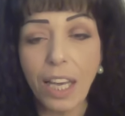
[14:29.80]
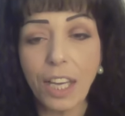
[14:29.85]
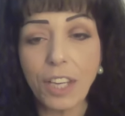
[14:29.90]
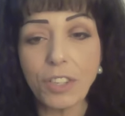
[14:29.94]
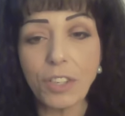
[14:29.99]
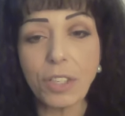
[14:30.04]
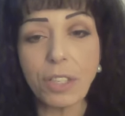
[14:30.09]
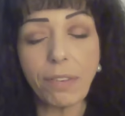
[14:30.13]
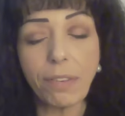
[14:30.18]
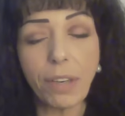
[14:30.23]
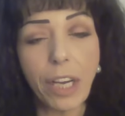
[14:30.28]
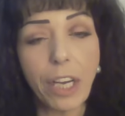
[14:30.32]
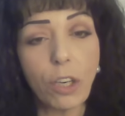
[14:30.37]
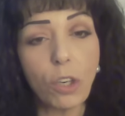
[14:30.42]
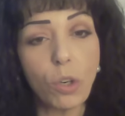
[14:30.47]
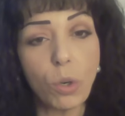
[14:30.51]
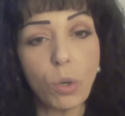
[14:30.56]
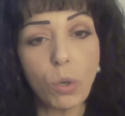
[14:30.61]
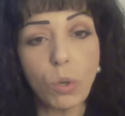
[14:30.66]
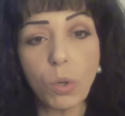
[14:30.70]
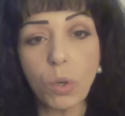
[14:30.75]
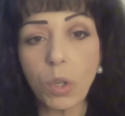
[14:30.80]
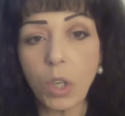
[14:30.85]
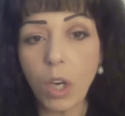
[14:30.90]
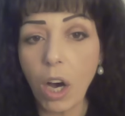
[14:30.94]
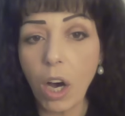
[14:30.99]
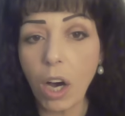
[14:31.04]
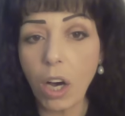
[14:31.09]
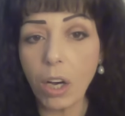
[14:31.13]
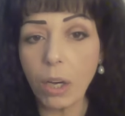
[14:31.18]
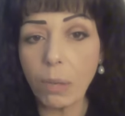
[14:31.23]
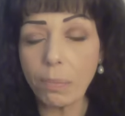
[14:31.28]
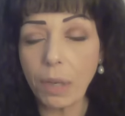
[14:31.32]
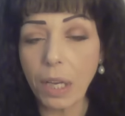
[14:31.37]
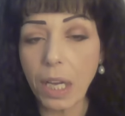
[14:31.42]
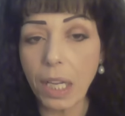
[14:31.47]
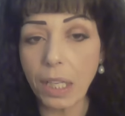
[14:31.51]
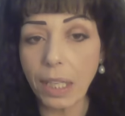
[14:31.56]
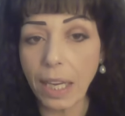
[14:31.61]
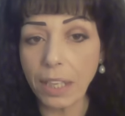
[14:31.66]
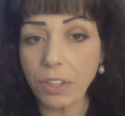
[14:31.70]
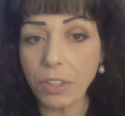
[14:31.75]
She's a very cool, calm,
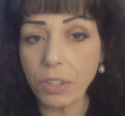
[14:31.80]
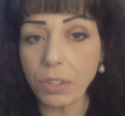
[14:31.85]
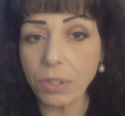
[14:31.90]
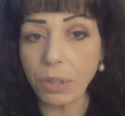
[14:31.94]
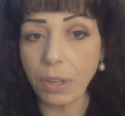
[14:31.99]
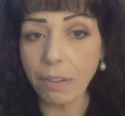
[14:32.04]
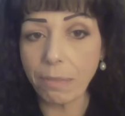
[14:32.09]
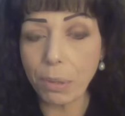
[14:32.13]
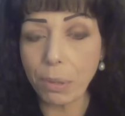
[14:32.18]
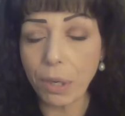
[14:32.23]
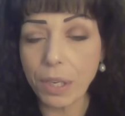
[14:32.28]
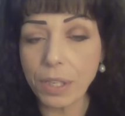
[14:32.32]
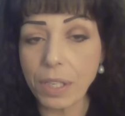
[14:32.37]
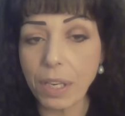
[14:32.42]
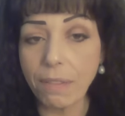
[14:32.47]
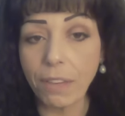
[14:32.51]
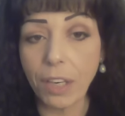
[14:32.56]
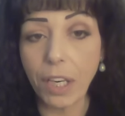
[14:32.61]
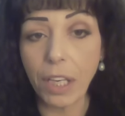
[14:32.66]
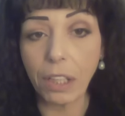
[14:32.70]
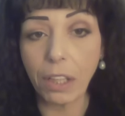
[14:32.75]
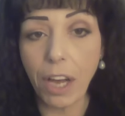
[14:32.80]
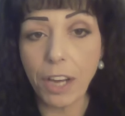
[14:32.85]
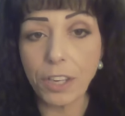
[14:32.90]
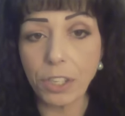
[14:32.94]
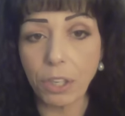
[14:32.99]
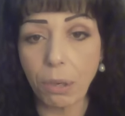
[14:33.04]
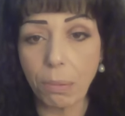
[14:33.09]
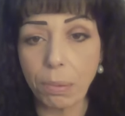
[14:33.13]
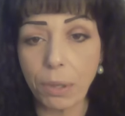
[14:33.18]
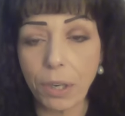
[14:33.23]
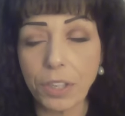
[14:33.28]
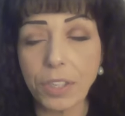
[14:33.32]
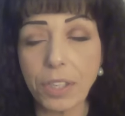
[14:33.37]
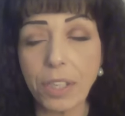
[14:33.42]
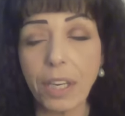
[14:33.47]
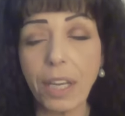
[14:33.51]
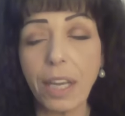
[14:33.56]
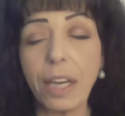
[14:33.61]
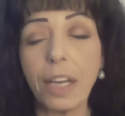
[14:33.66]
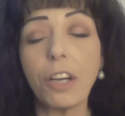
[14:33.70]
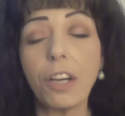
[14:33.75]
collected sort of person, a very logical
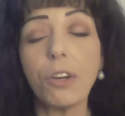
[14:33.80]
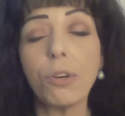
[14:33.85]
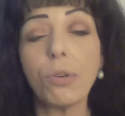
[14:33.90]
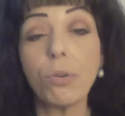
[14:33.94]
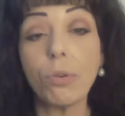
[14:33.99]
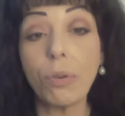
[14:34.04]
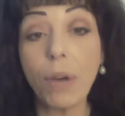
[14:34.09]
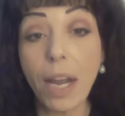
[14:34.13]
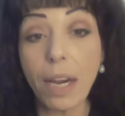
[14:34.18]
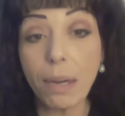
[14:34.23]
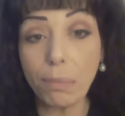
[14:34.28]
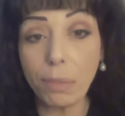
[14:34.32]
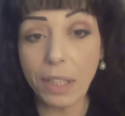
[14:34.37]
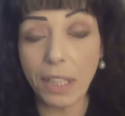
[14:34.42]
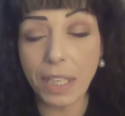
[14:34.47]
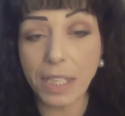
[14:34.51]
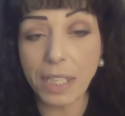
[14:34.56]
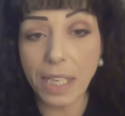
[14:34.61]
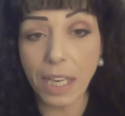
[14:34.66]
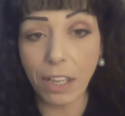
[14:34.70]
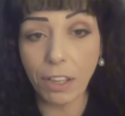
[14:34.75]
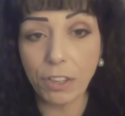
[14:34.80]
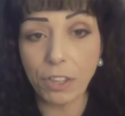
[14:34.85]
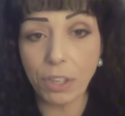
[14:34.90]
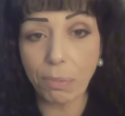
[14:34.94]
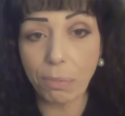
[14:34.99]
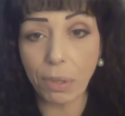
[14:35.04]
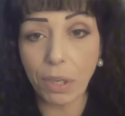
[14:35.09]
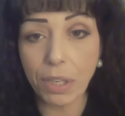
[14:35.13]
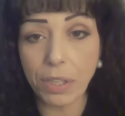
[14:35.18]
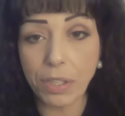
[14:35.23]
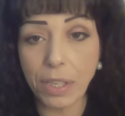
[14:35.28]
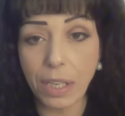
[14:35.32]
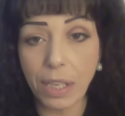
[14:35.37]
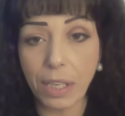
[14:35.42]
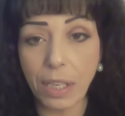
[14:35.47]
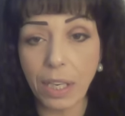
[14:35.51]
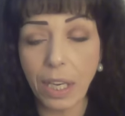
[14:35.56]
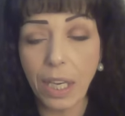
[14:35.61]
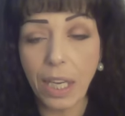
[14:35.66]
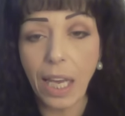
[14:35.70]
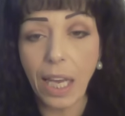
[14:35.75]
person, an incredibly intelligent
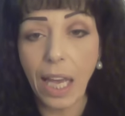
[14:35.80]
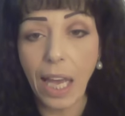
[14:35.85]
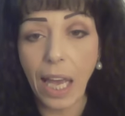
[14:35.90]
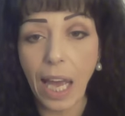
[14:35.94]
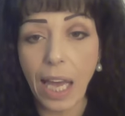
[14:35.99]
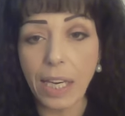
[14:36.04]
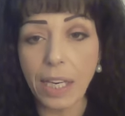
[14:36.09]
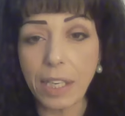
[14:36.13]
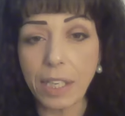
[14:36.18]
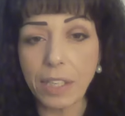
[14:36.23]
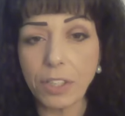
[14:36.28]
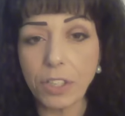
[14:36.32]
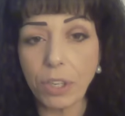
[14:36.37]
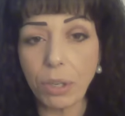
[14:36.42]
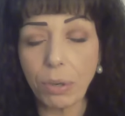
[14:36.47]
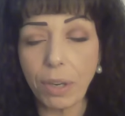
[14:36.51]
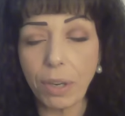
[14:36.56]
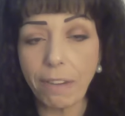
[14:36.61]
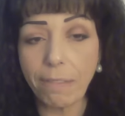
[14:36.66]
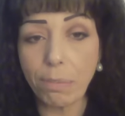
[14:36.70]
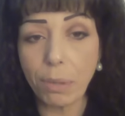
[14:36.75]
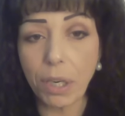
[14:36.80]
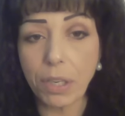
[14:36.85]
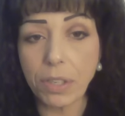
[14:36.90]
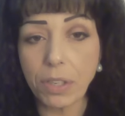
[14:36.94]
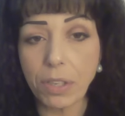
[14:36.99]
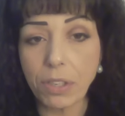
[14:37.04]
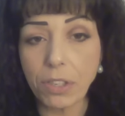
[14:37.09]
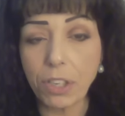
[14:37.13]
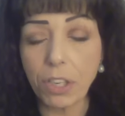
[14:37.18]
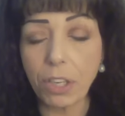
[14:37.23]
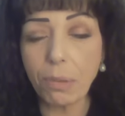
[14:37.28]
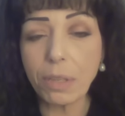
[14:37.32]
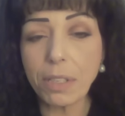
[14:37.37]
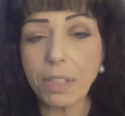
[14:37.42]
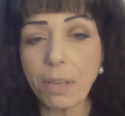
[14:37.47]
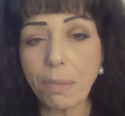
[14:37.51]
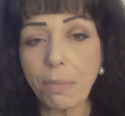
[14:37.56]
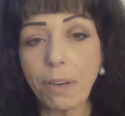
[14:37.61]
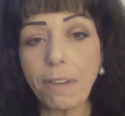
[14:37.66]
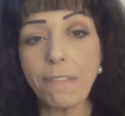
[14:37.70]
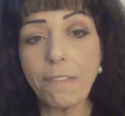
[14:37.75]
person, and an intuitive person too.
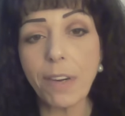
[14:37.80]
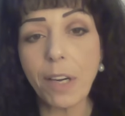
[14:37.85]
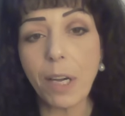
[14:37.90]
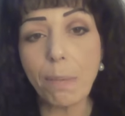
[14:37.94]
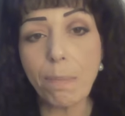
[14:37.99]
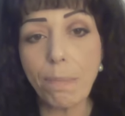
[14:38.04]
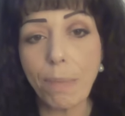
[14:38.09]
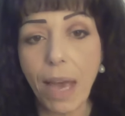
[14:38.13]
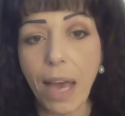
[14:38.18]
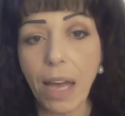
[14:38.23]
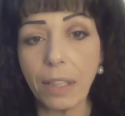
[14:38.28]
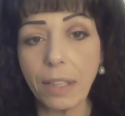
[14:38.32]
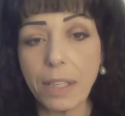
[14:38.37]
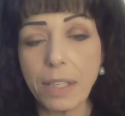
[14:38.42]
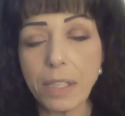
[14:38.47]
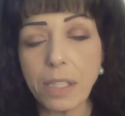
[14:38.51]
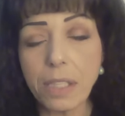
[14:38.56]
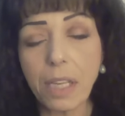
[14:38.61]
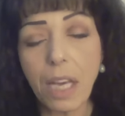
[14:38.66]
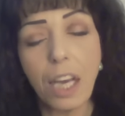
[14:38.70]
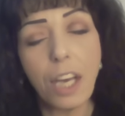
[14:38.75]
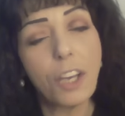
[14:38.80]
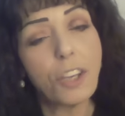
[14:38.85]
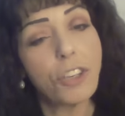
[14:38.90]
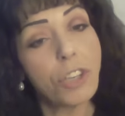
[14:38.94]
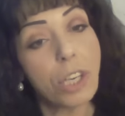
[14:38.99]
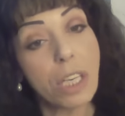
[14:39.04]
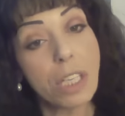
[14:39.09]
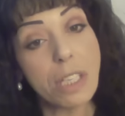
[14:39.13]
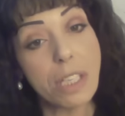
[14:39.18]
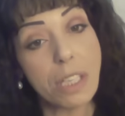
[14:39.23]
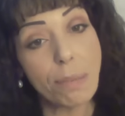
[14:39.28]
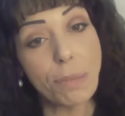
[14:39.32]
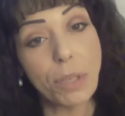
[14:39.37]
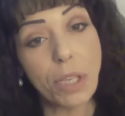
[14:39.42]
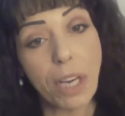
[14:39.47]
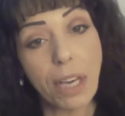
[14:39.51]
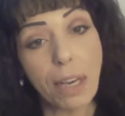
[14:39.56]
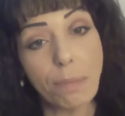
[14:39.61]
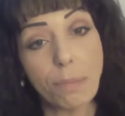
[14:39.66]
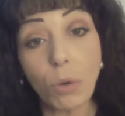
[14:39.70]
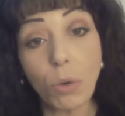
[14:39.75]
It's kind of very balanced. She can
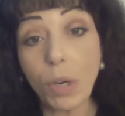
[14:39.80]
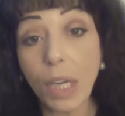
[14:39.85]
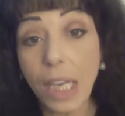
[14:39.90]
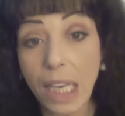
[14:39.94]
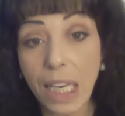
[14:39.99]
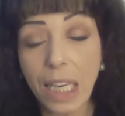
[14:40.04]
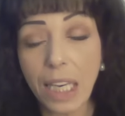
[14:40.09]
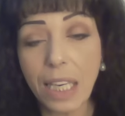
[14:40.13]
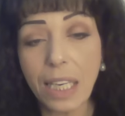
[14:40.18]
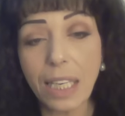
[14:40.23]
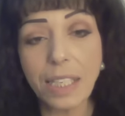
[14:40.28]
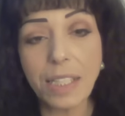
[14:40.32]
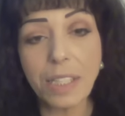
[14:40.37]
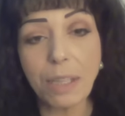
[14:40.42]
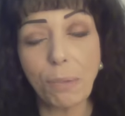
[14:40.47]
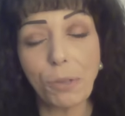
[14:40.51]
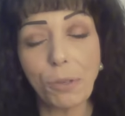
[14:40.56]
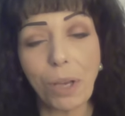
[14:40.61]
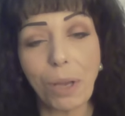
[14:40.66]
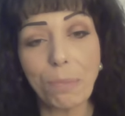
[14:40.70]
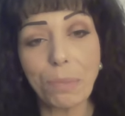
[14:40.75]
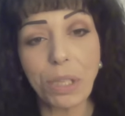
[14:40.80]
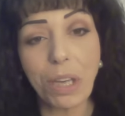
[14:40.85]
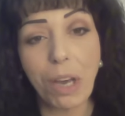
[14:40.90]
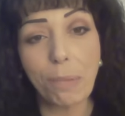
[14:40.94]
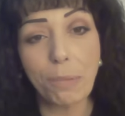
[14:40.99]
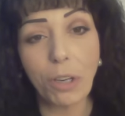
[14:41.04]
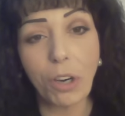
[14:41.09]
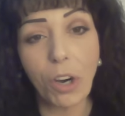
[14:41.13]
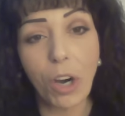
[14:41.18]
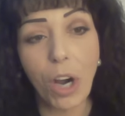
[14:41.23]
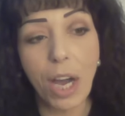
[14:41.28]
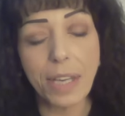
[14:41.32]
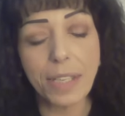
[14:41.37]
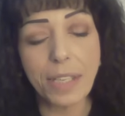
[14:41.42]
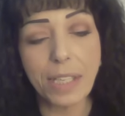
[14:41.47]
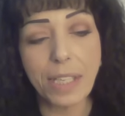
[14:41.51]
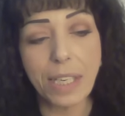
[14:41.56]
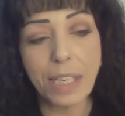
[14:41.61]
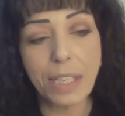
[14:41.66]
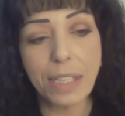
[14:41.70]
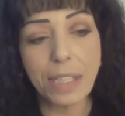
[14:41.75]
sometimes, or he can sometimes, come across
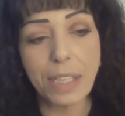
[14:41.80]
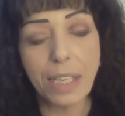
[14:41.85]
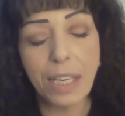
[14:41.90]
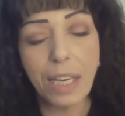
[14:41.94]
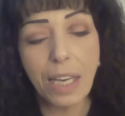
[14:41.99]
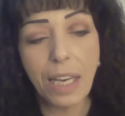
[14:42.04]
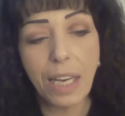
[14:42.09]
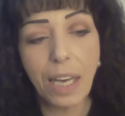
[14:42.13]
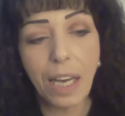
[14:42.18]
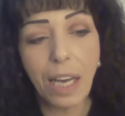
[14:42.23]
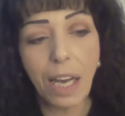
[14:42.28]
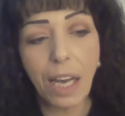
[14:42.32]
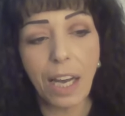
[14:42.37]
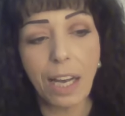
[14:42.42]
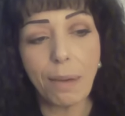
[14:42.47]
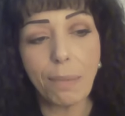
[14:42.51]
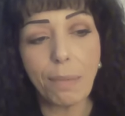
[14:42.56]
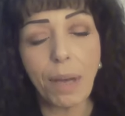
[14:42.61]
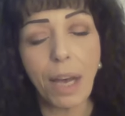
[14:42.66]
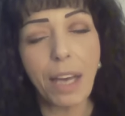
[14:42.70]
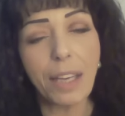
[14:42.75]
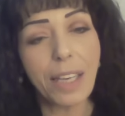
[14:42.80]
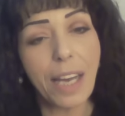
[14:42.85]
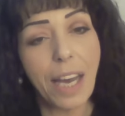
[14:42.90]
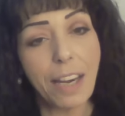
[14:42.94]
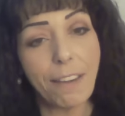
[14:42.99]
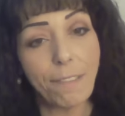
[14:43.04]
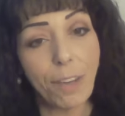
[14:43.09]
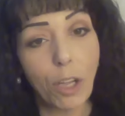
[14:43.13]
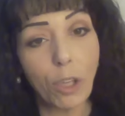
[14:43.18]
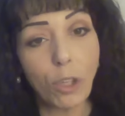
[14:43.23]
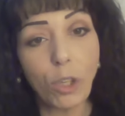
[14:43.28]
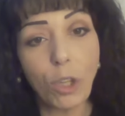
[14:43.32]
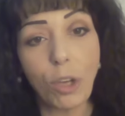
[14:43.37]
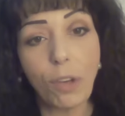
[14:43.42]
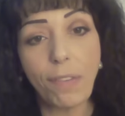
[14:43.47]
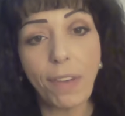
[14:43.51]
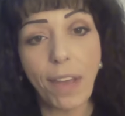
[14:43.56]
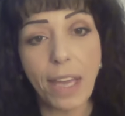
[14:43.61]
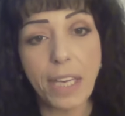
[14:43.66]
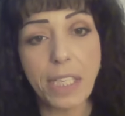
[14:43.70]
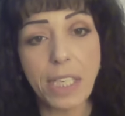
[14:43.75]
as a kind of
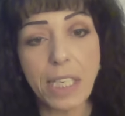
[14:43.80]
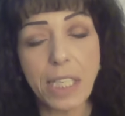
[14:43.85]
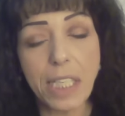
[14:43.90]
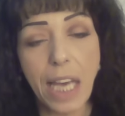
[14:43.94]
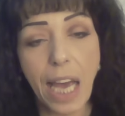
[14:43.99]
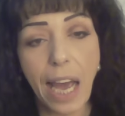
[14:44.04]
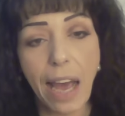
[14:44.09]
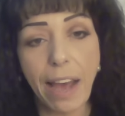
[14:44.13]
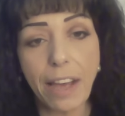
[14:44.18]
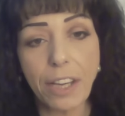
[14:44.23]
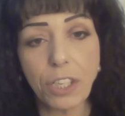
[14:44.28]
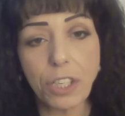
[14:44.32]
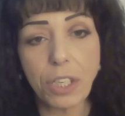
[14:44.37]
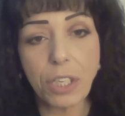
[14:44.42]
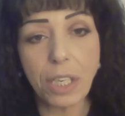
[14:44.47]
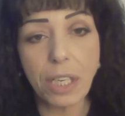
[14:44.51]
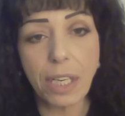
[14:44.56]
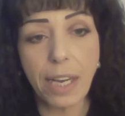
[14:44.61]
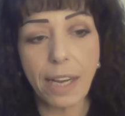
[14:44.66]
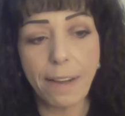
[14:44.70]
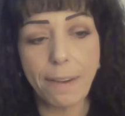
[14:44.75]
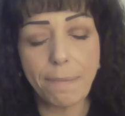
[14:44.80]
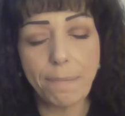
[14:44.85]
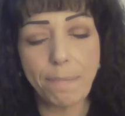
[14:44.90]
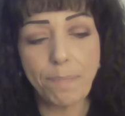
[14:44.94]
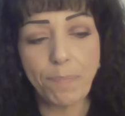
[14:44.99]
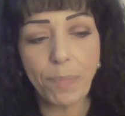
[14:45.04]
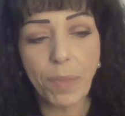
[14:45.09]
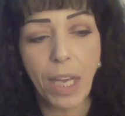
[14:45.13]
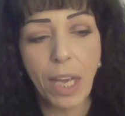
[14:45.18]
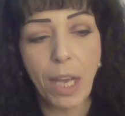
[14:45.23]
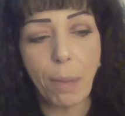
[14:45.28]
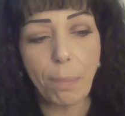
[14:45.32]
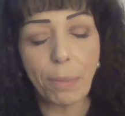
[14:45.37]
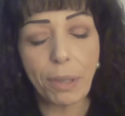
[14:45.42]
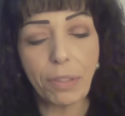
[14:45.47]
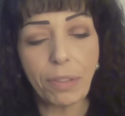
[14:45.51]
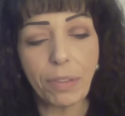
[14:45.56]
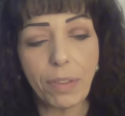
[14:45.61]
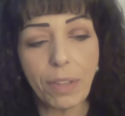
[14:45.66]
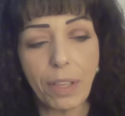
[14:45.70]
aloof and detached. But